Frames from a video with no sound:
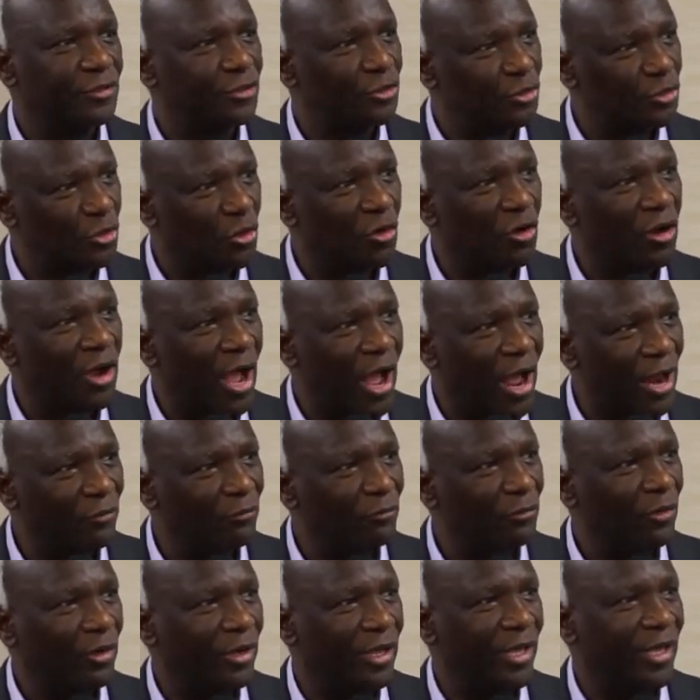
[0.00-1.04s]
strong
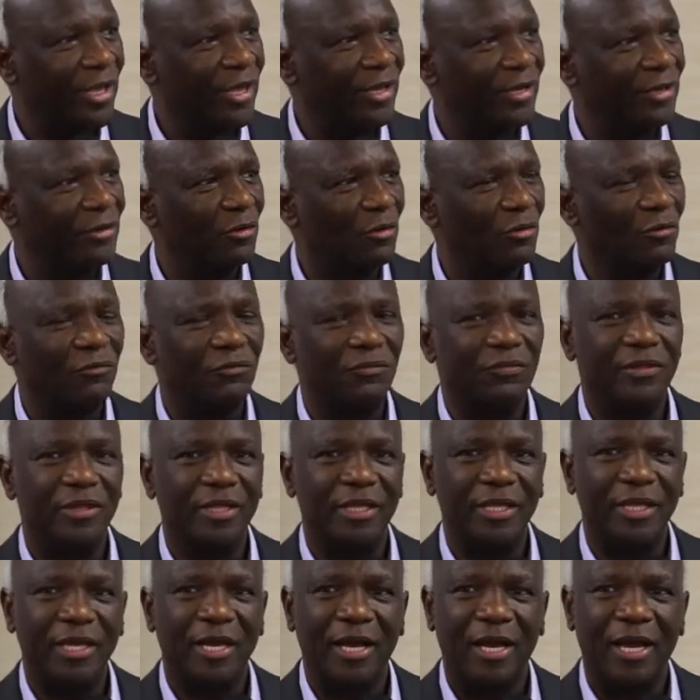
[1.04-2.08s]
advocate of
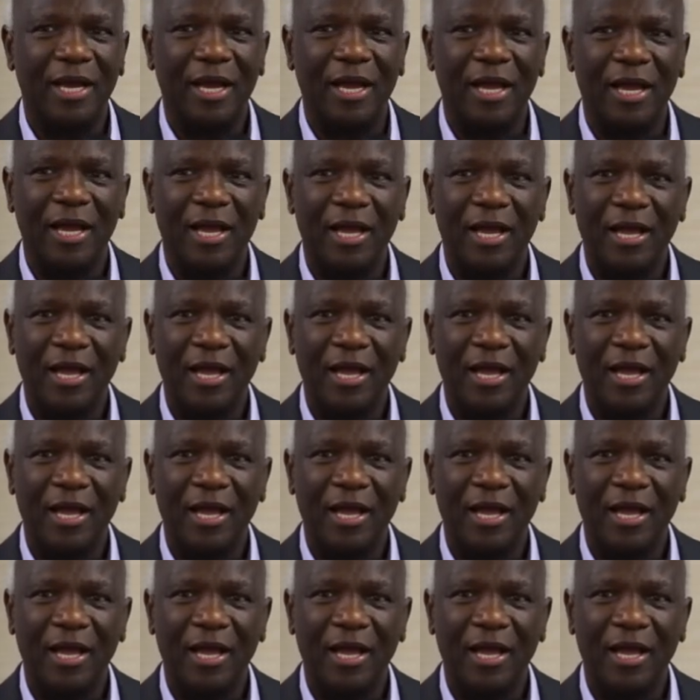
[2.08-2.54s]
the